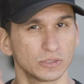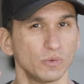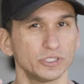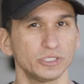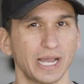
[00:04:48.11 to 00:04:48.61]
So
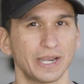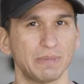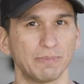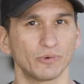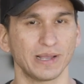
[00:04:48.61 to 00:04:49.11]
once you kind
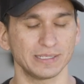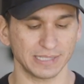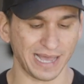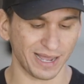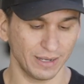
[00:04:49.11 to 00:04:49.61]
of
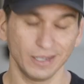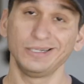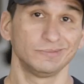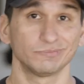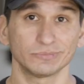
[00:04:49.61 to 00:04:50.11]
memorize that,
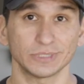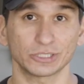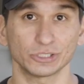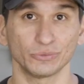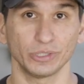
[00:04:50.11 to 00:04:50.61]
it's
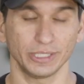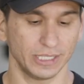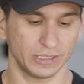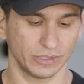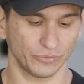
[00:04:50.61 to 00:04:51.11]
actually really
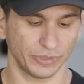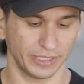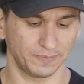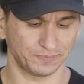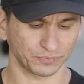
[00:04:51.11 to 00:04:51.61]
easy to
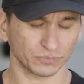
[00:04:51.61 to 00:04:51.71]
read.